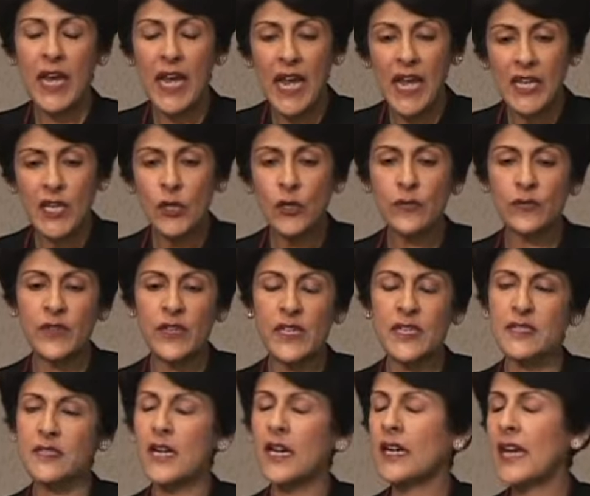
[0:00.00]
Any of
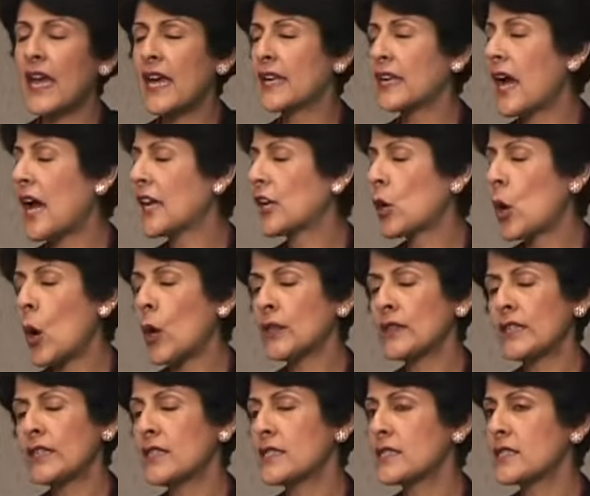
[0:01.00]
these, again, I call
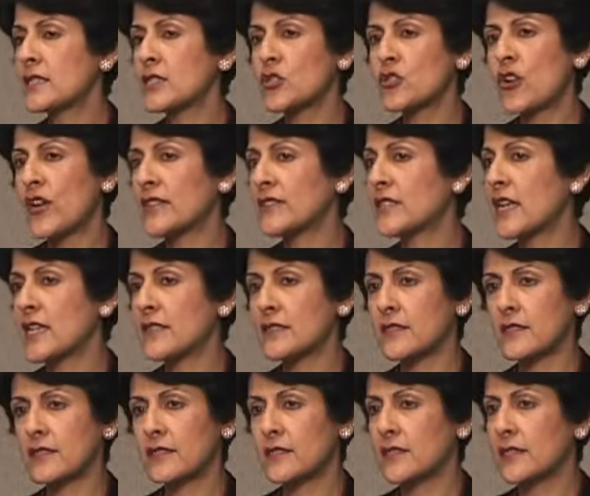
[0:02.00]
these the stress
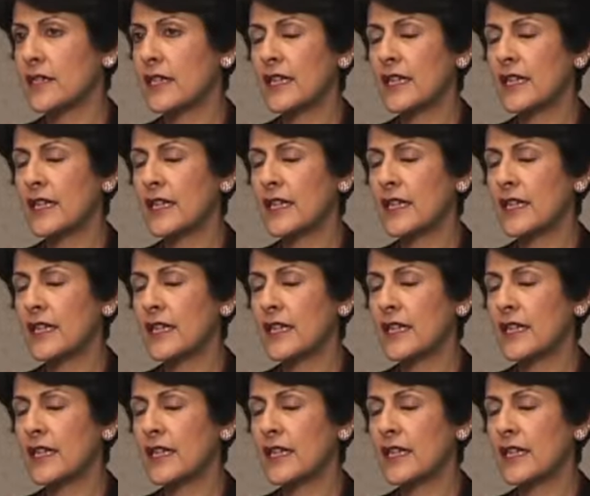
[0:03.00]
tests.